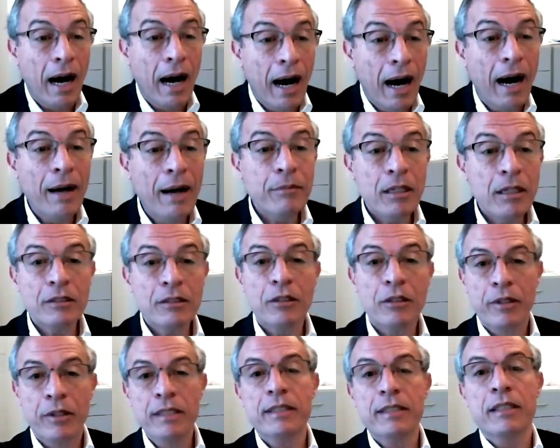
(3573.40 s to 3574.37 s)
I'm not
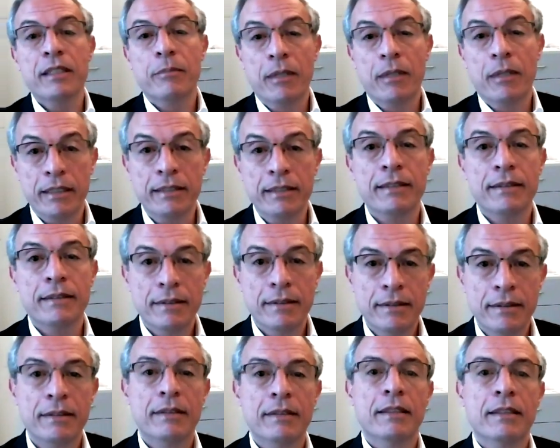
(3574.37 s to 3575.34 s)
crazy about
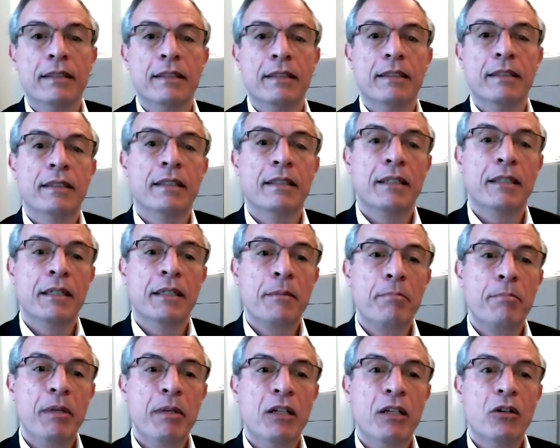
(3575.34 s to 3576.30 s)

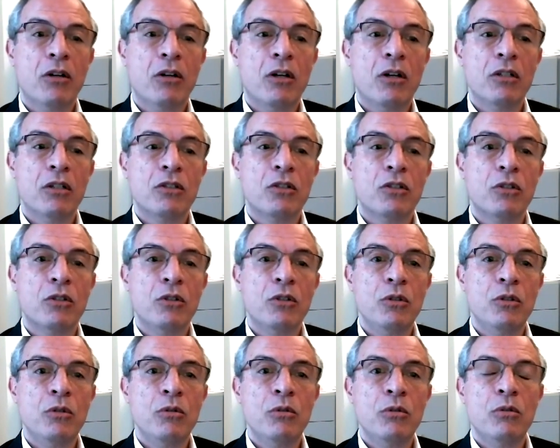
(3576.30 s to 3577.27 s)
it because
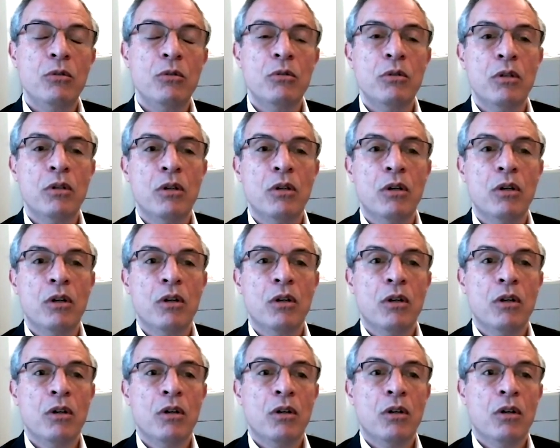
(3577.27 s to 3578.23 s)
you
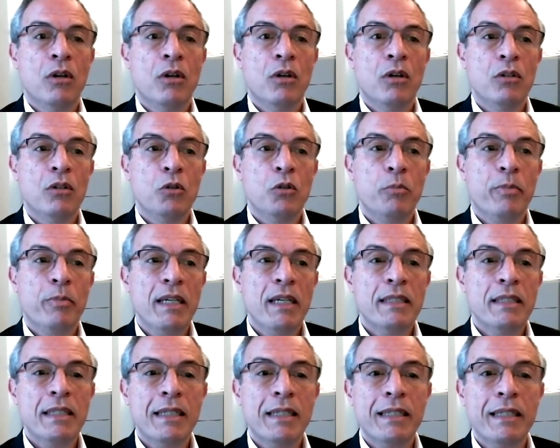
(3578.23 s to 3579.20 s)

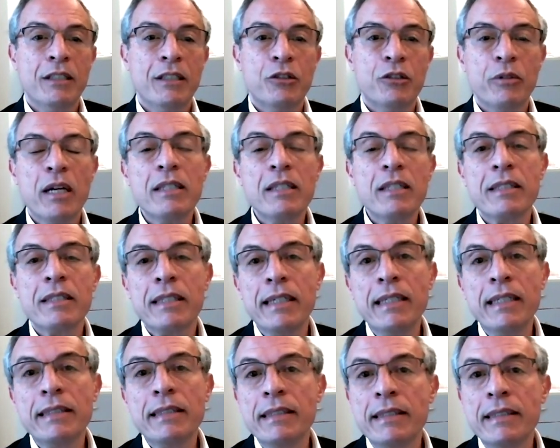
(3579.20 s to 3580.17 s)
basically
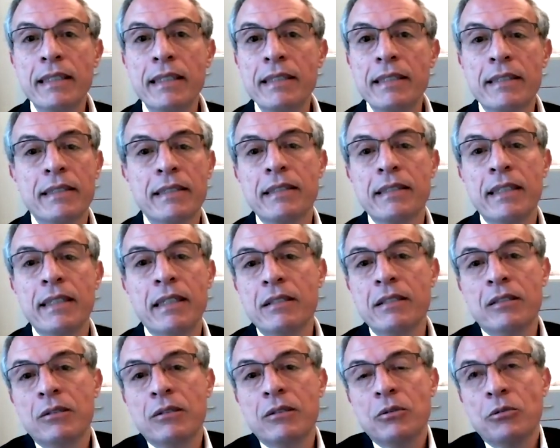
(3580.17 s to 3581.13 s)
translated this
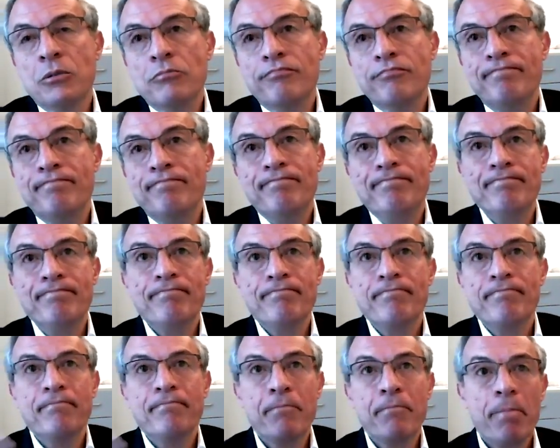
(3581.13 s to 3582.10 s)
into
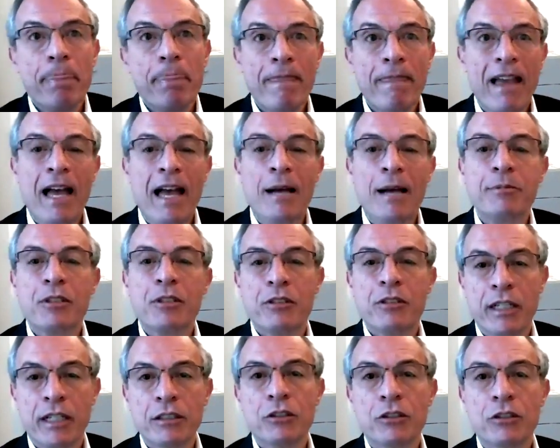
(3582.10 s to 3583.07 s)

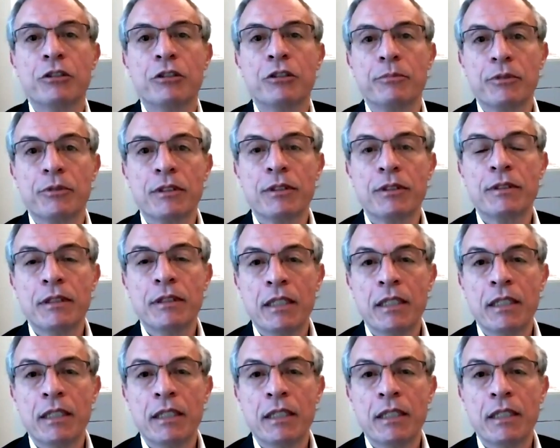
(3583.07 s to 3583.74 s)
abstract terms.